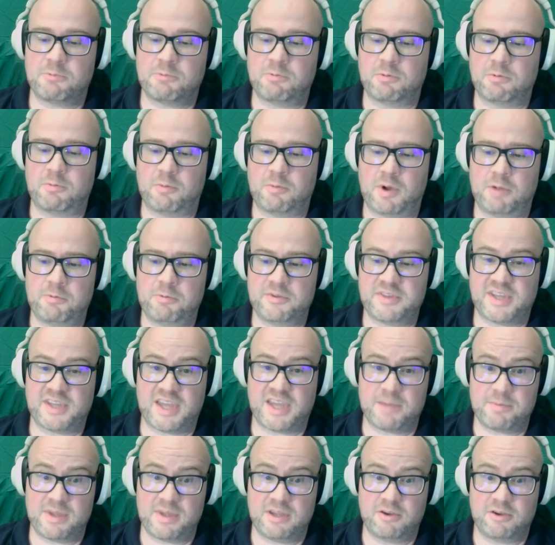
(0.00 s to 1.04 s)
What was the
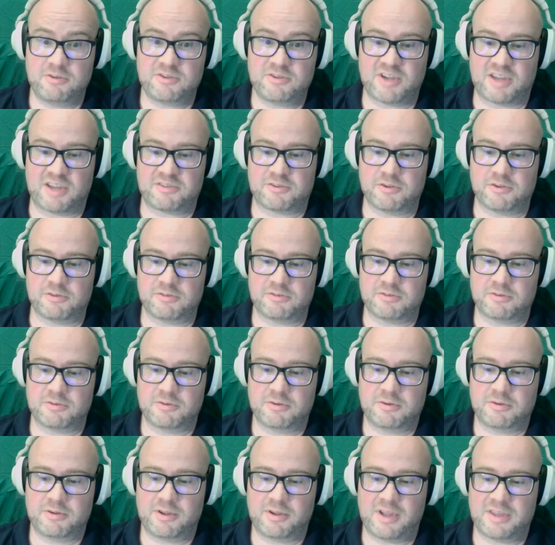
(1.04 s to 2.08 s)
campaign code you guys use?"
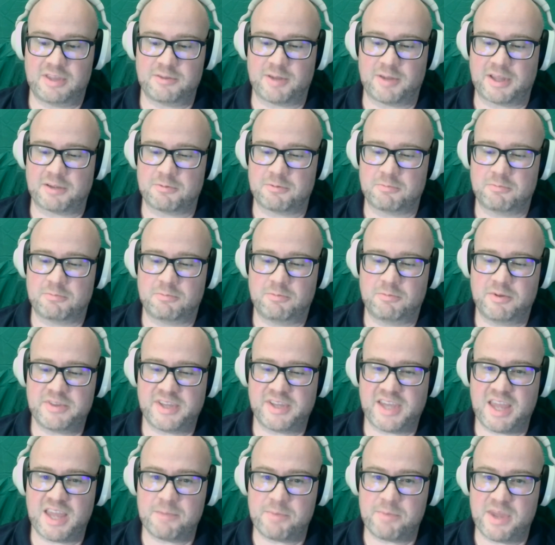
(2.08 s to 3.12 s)
And they're like, "What's
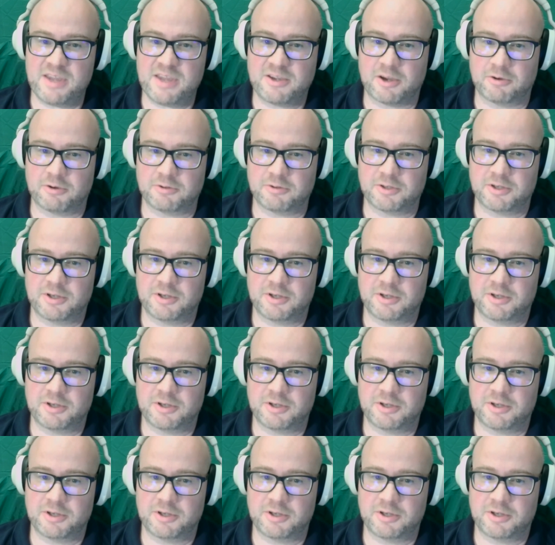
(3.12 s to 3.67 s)
the campaign code?"